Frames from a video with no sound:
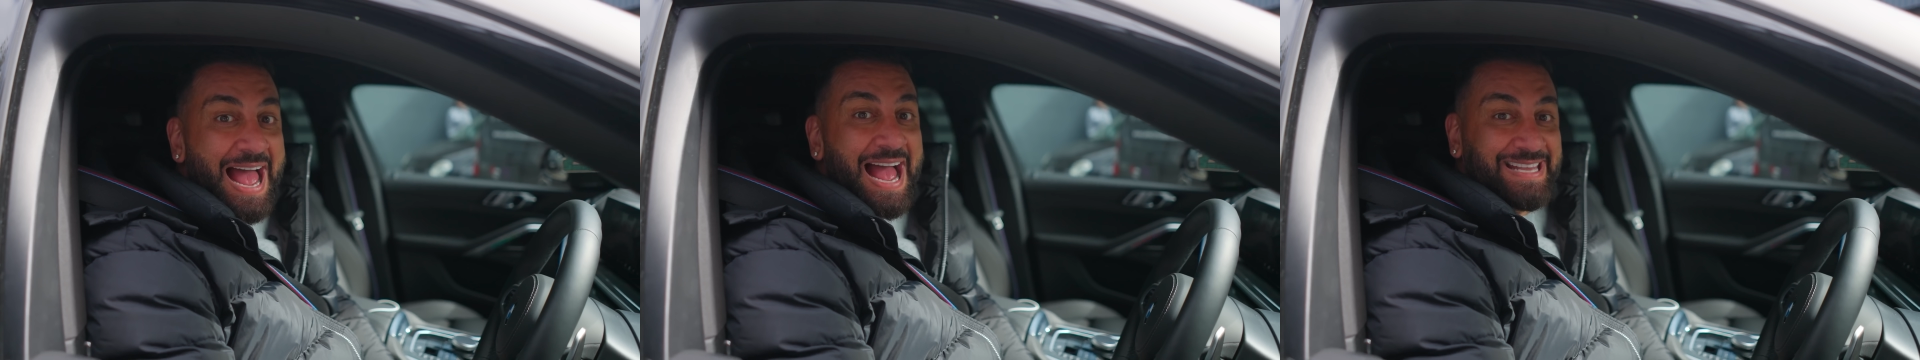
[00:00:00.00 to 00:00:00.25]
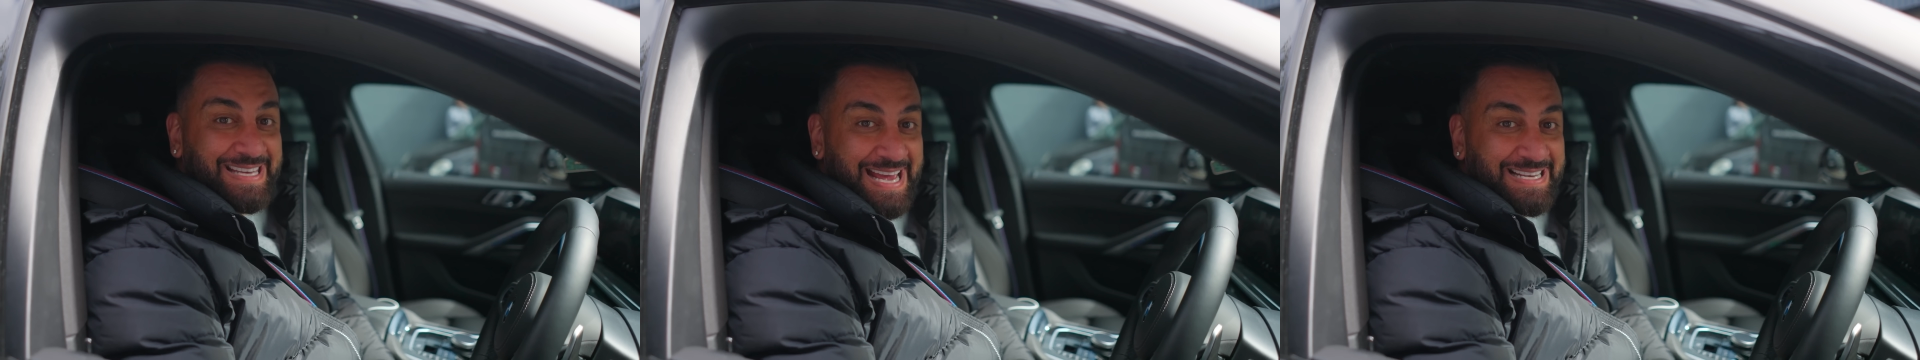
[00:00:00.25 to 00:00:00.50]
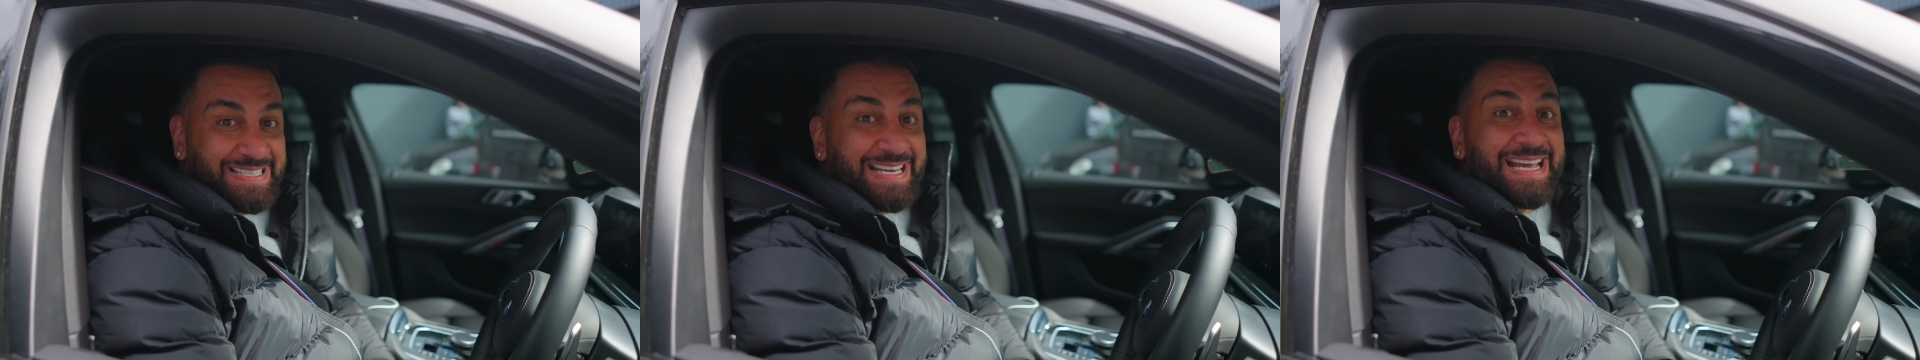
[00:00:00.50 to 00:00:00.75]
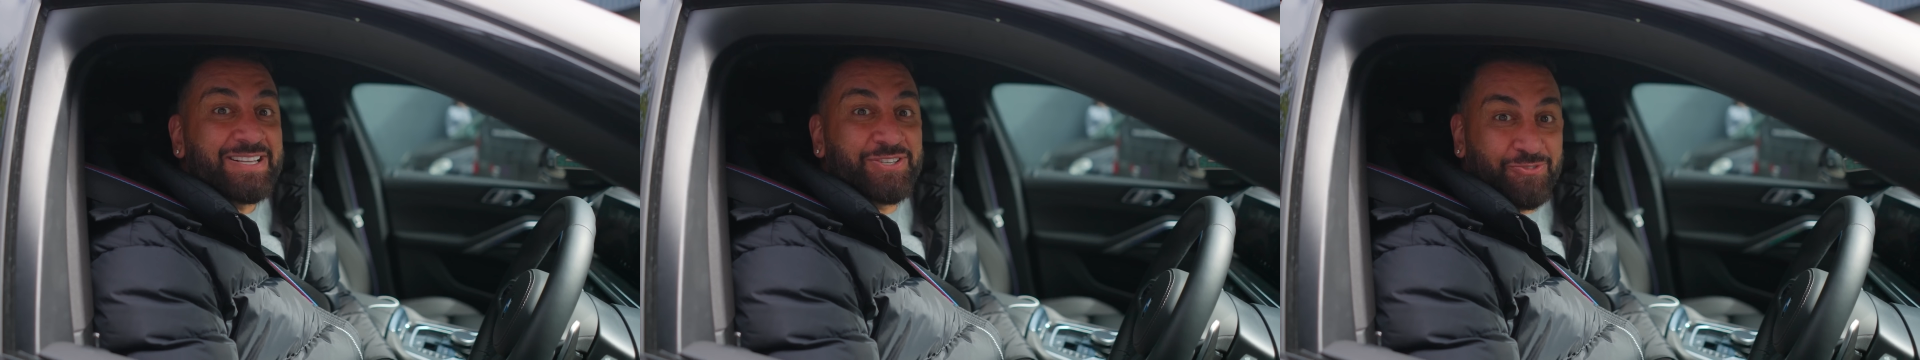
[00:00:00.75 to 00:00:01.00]
And yes,
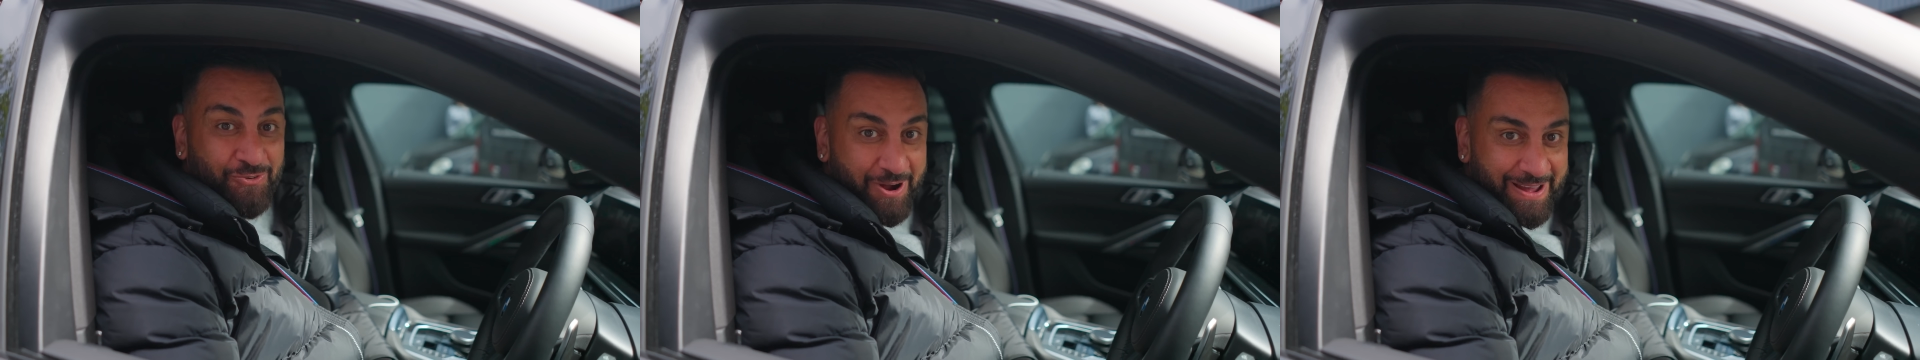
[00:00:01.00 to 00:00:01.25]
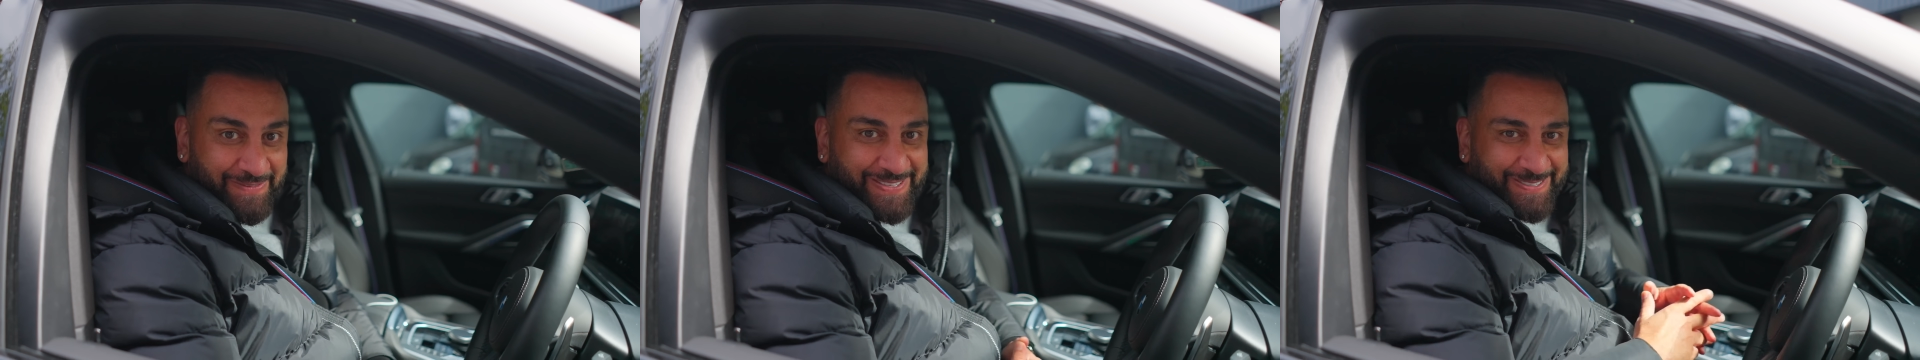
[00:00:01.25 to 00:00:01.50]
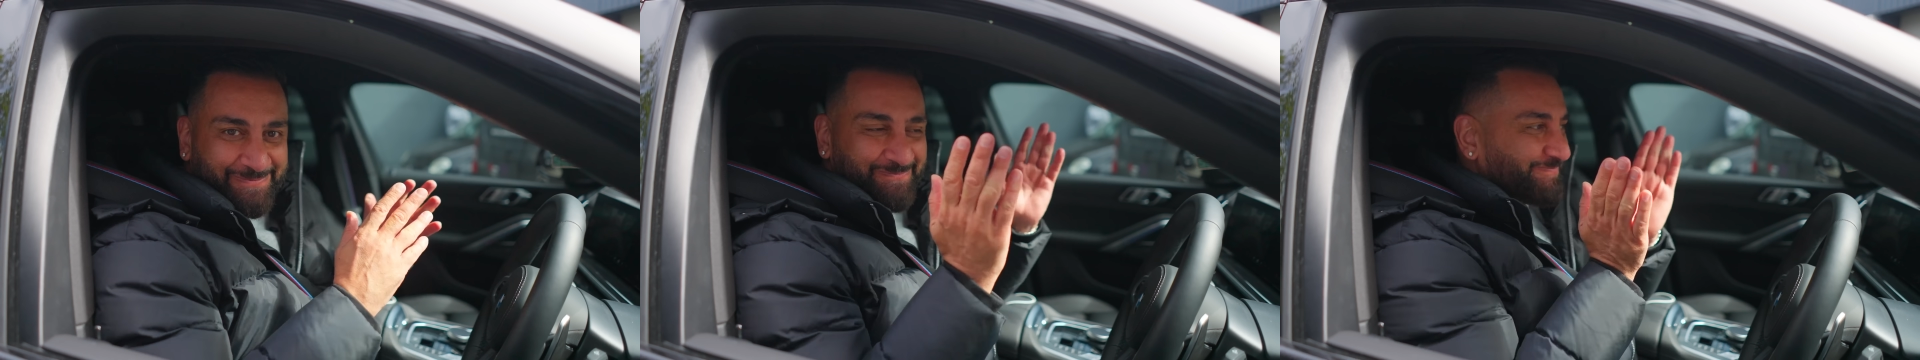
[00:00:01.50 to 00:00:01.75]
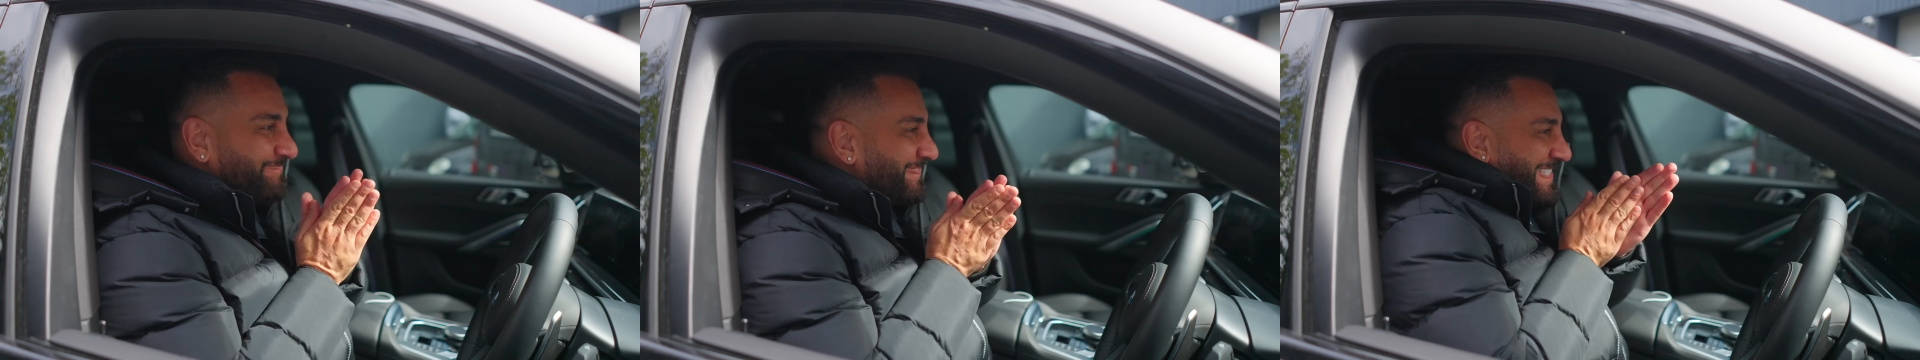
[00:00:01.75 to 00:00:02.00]
it's arrived.
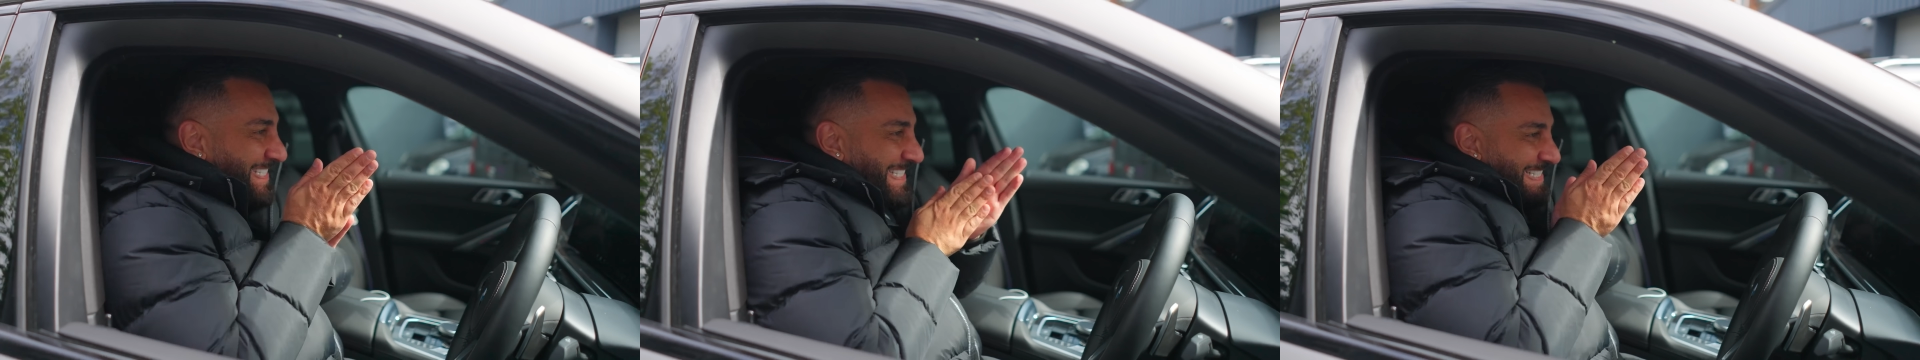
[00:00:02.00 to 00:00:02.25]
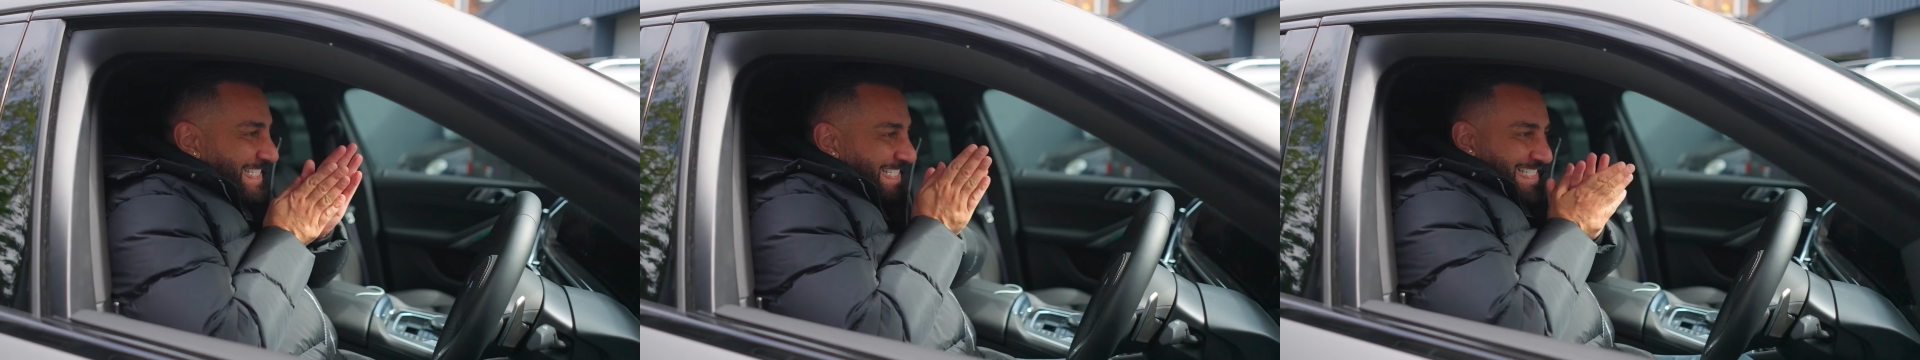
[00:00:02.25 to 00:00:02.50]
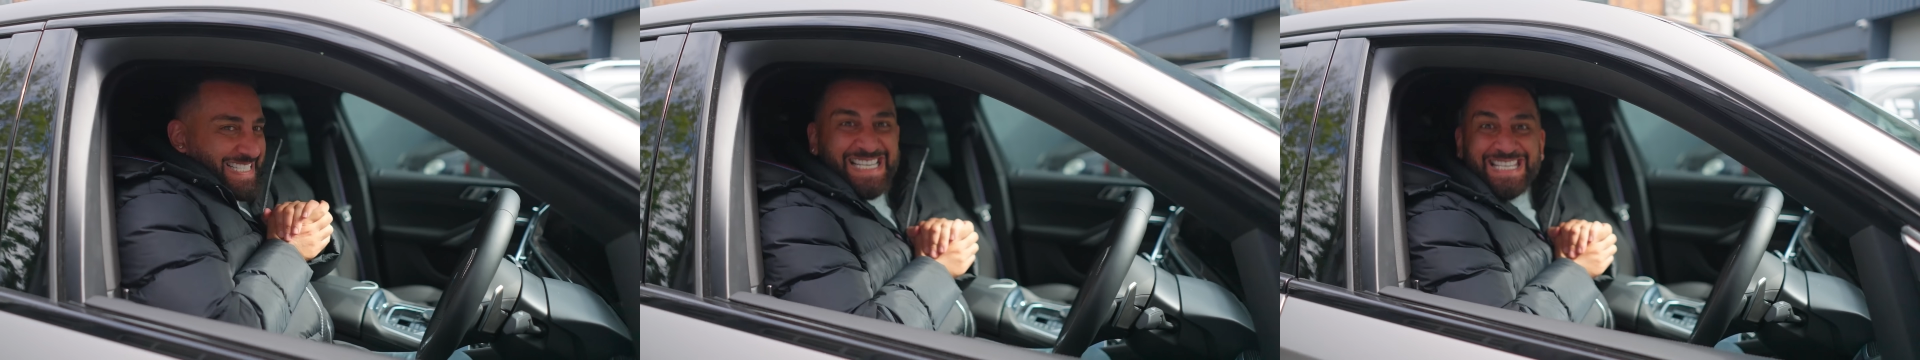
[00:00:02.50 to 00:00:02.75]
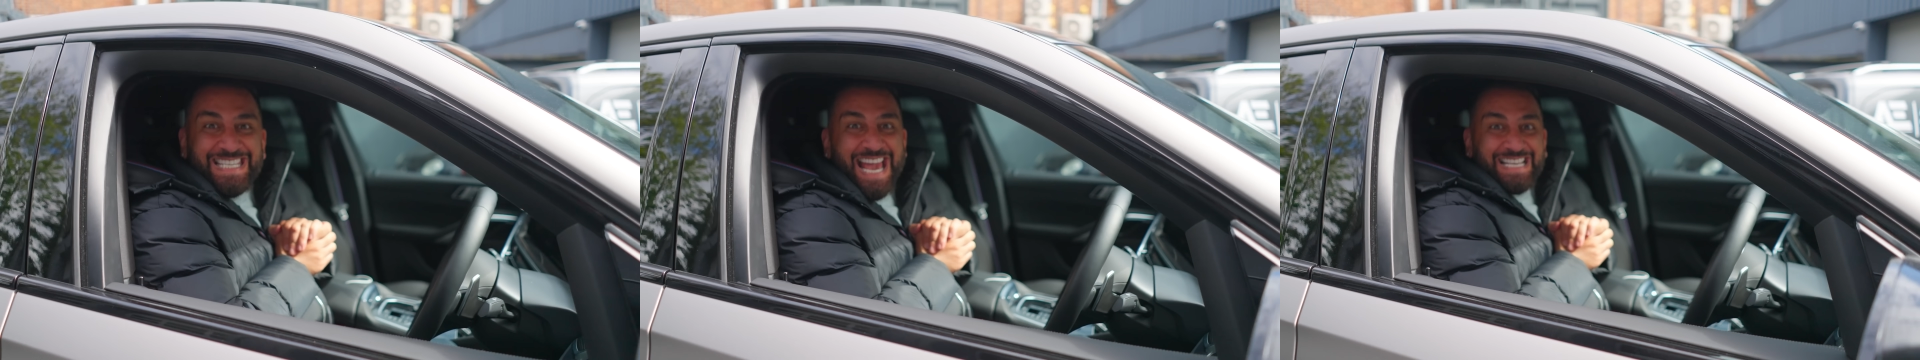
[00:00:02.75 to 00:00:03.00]

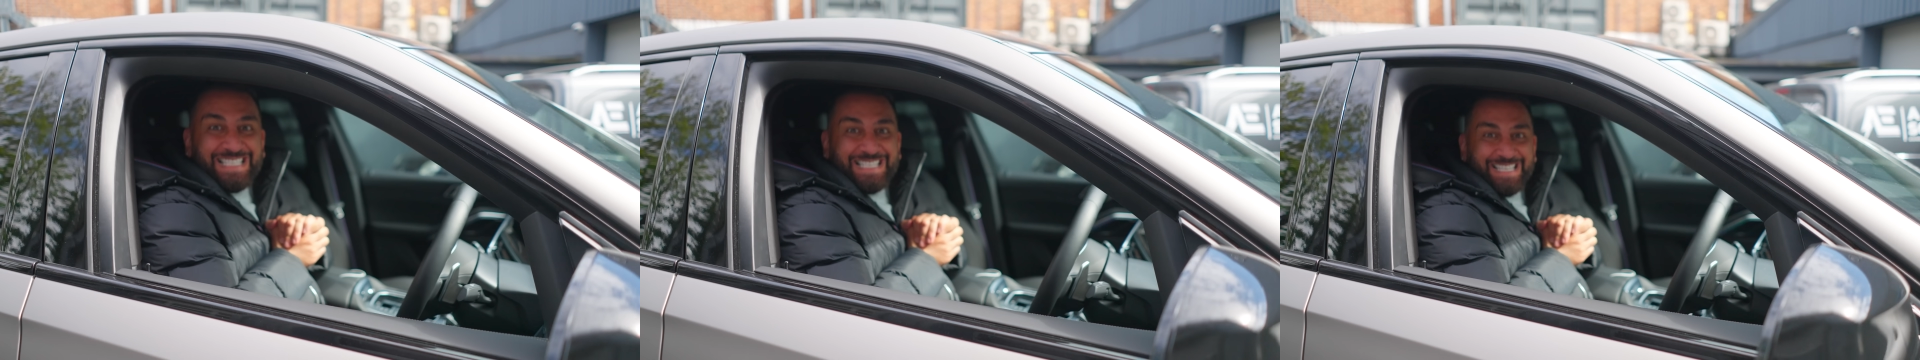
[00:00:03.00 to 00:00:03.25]
Yes.